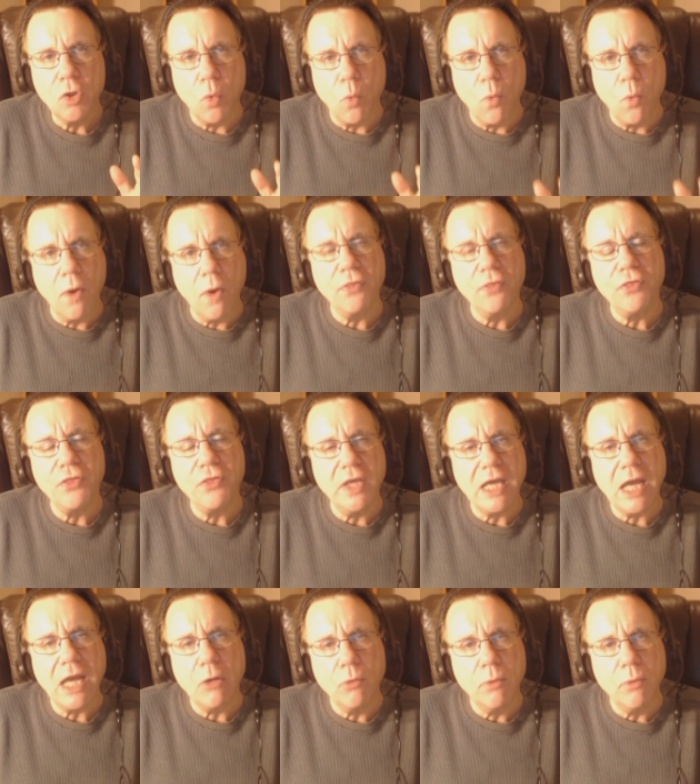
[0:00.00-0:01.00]
The one
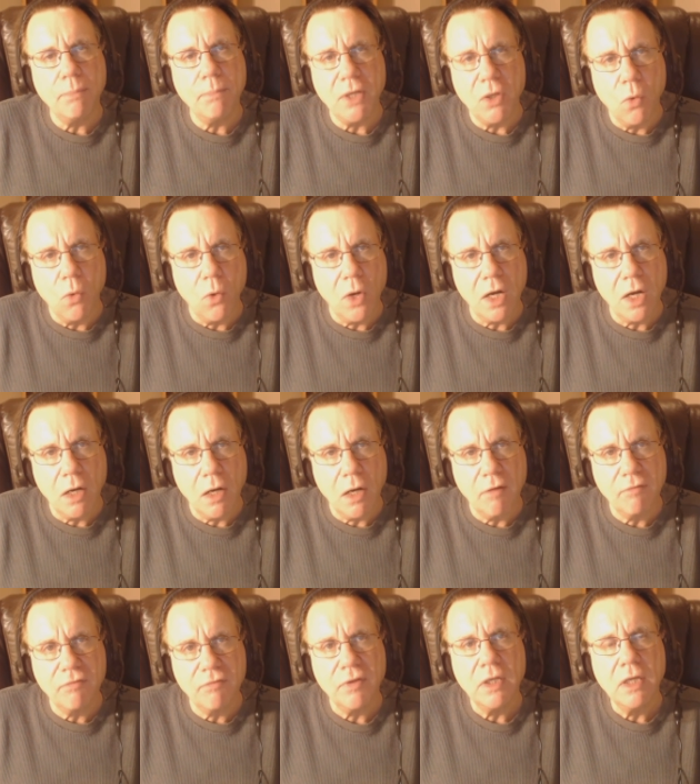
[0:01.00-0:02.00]
thing I would be aware
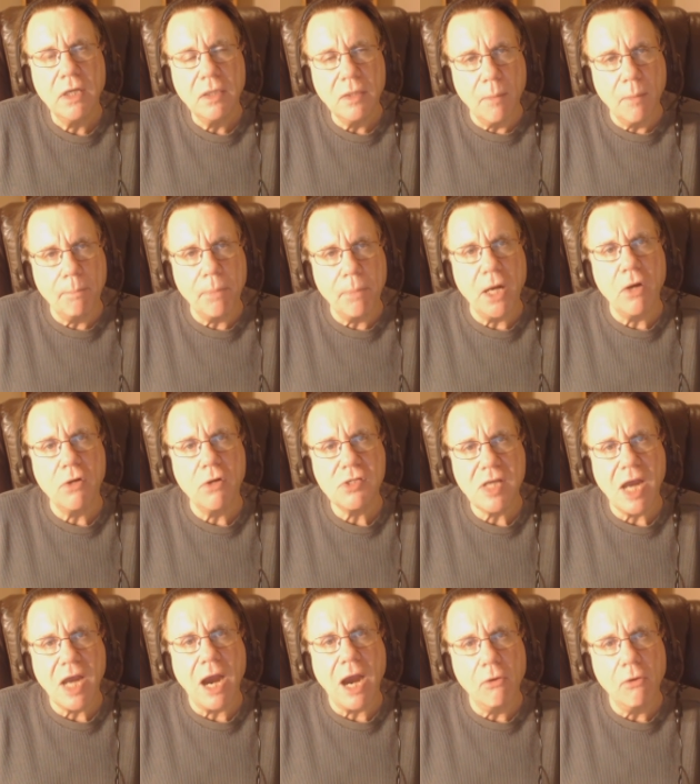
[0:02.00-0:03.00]
of the
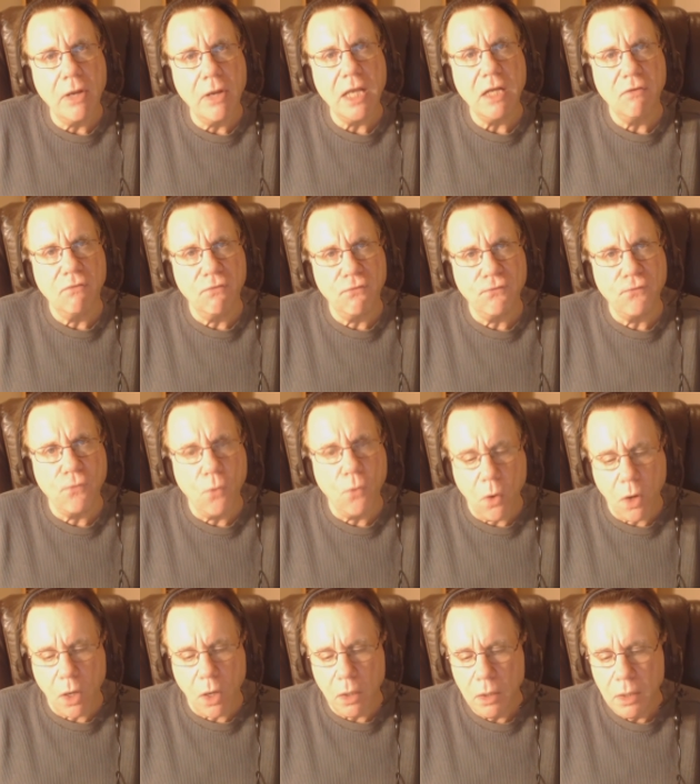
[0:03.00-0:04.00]
Bears are 8 and
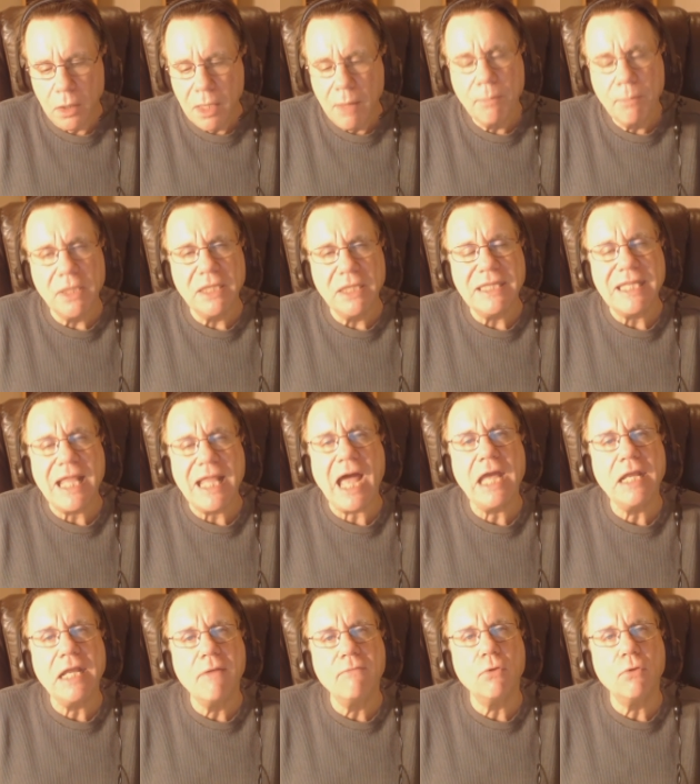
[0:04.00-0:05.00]
4, but
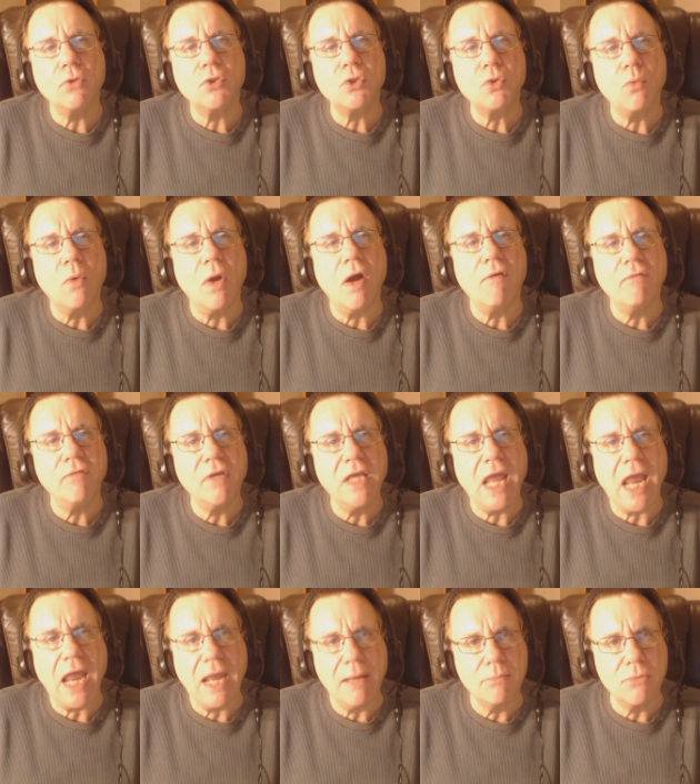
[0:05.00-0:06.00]
nine of their 12
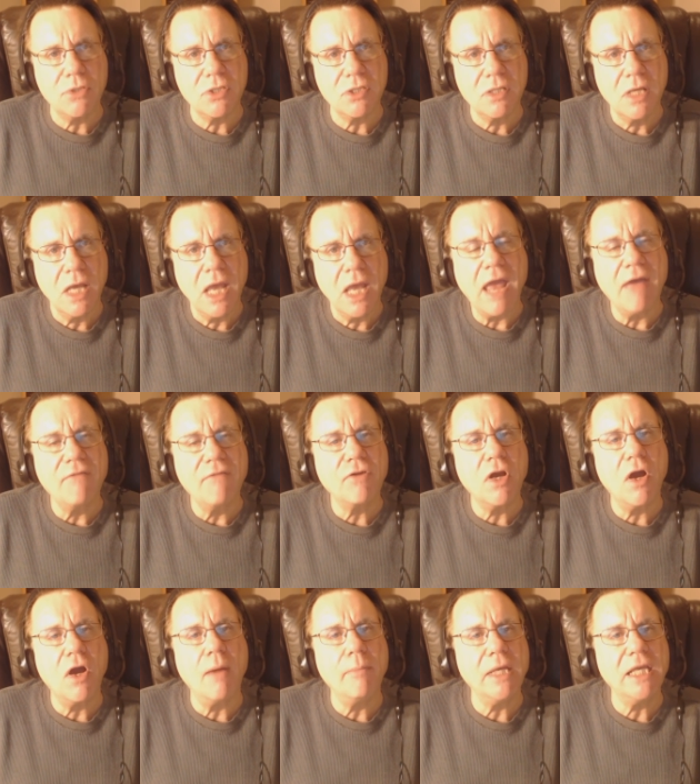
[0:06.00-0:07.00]
games have
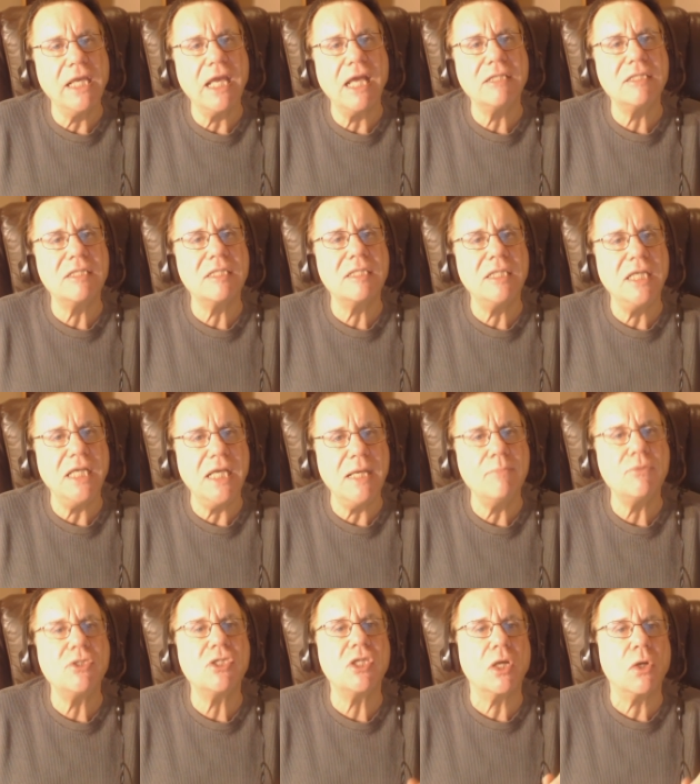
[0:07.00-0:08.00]
come against
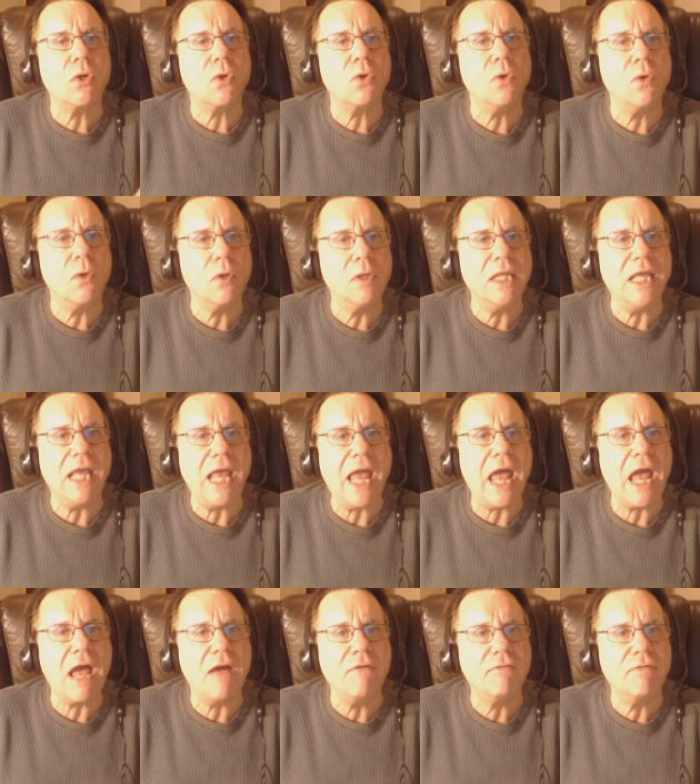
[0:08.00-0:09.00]
teams that currently
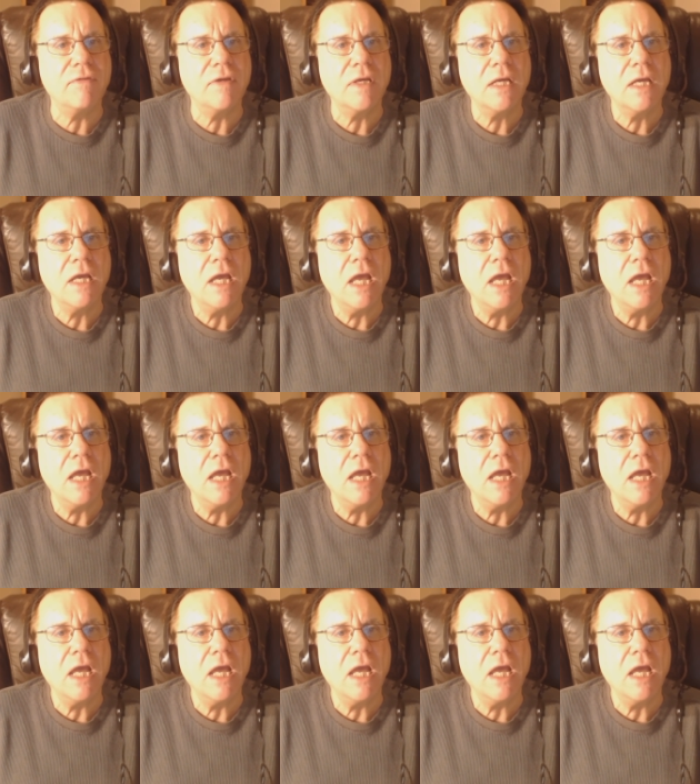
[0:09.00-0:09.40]
have